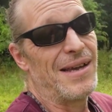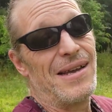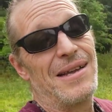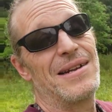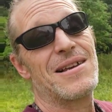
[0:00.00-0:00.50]

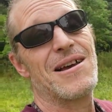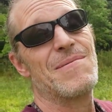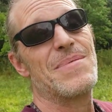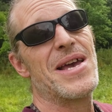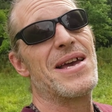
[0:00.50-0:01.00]
And
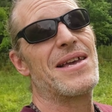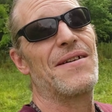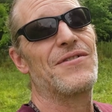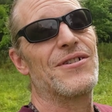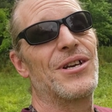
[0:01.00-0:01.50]
come back
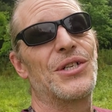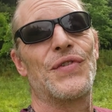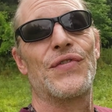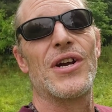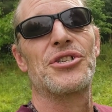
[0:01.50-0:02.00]
after a nice
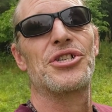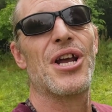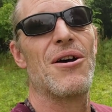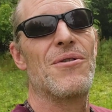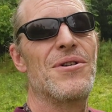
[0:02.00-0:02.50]
fresh
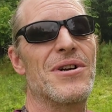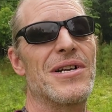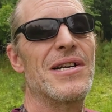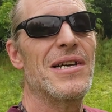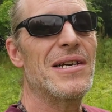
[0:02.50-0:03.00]
shower
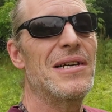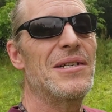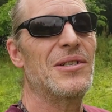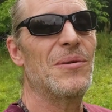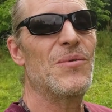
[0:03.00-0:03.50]
and
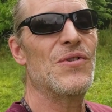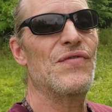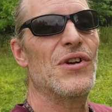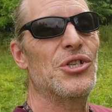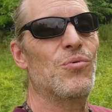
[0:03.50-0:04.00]
some more
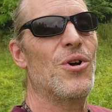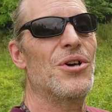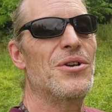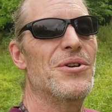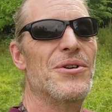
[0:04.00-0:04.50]
fresh
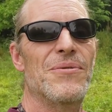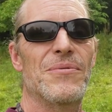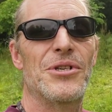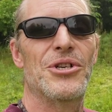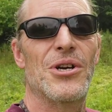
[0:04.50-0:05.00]
water and
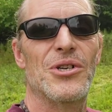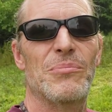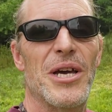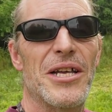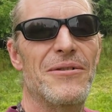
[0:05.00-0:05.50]
recharge
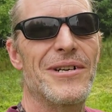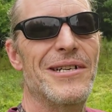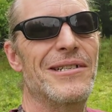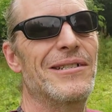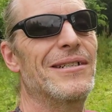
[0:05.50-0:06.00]

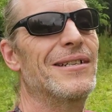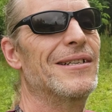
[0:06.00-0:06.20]
battery and